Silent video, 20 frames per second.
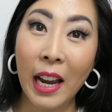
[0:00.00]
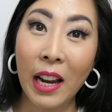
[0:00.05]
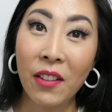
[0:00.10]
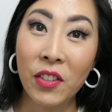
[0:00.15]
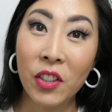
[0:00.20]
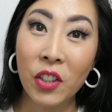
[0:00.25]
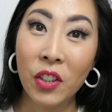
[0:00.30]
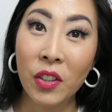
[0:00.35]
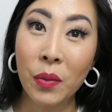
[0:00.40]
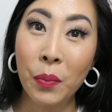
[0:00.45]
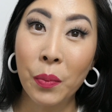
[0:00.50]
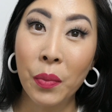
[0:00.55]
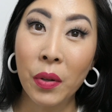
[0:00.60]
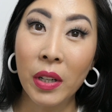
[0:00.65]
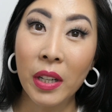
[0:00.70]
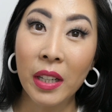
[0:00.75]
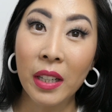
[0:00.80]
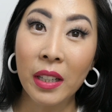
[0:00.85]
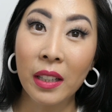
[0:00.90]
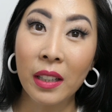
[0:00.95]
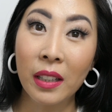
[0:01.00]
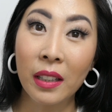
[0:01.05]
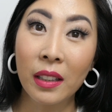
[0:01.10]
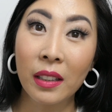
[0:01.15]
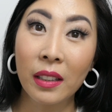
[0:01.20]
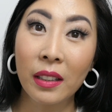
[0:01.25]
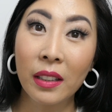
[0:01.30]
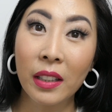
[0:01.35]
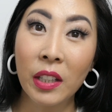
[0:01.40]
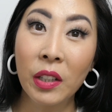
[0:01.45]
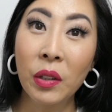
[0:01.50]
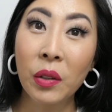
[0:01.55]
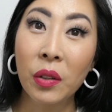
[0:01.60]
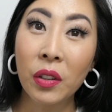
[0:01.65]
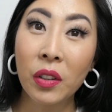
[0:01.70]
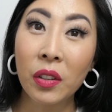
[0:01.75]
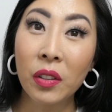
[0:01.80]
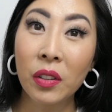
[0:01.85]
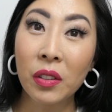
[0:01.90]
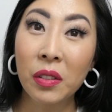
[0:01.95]
after putting
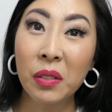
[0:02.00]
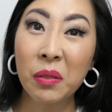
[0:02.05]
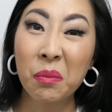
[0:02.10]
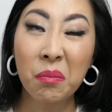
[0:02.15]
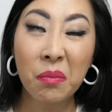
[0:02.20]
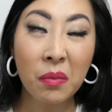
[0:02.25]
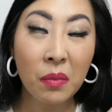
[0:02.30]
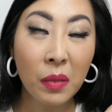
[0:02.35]
cuticle